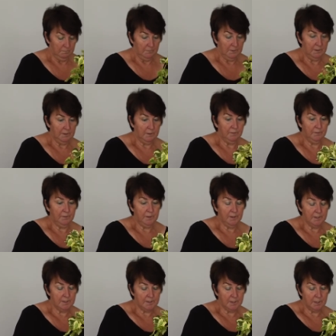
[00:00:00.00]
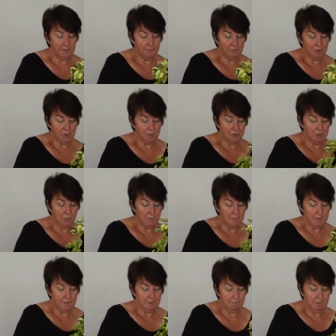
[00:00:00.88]
And for this I've just
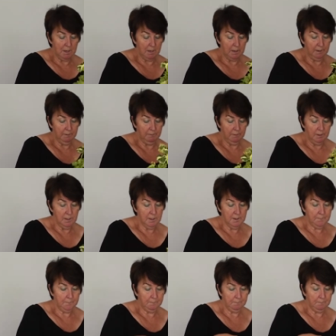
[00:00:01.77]
used some ivy.